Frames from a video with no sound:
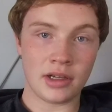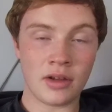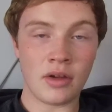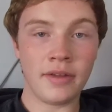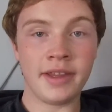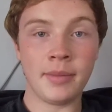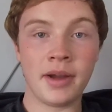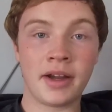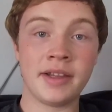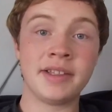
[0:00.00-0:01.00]
called the
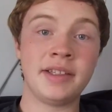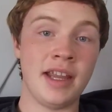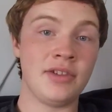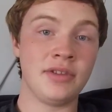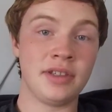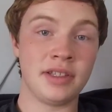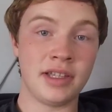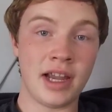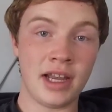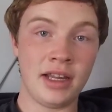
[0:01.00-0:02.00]
American Cetacean
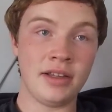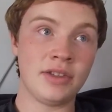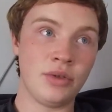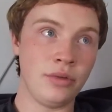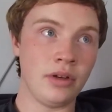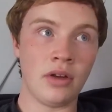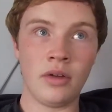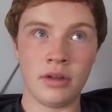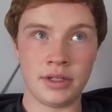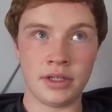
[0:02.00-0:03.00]
Society Student
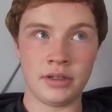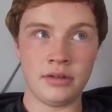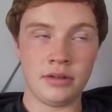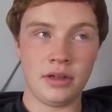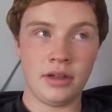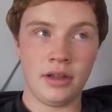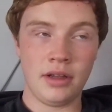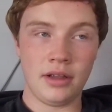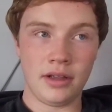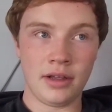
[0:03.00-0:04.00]
Coalition,
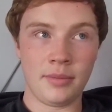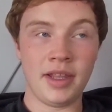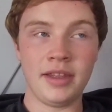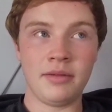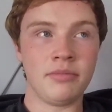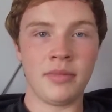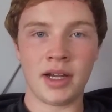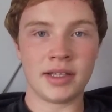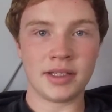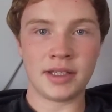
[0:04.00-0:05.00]
mainly
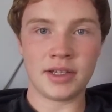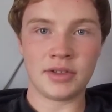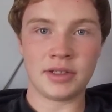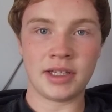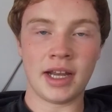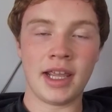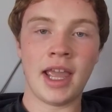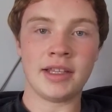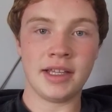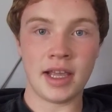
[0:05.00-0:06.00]
American Cetacean Society,
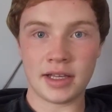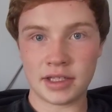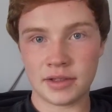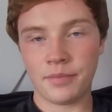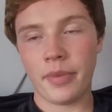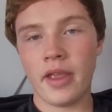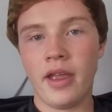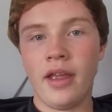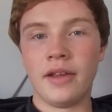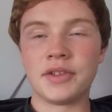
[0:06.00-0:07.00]
ACS.
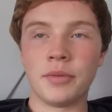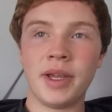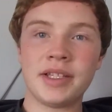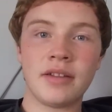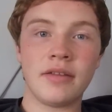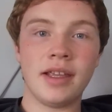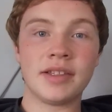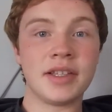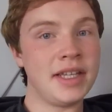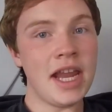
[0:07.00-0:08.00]
So basically,
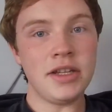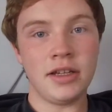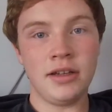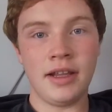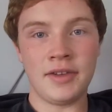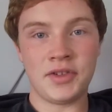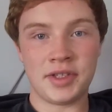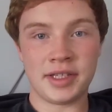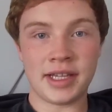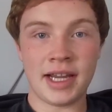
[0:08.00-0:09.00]
cetacean is
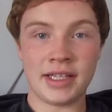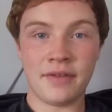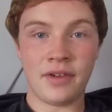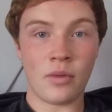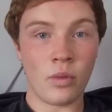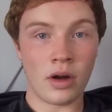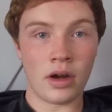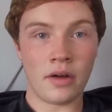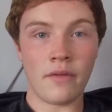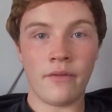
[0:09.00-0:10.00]
just a scientific
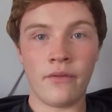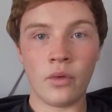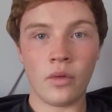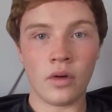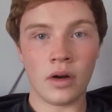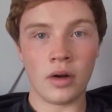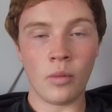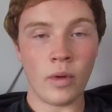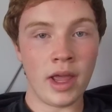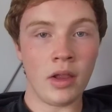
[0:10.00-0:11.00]
word for
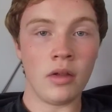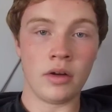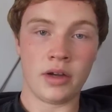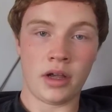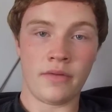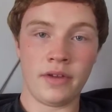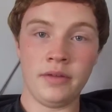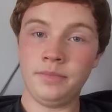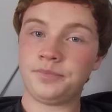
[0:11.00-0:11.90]
whale or dolphin.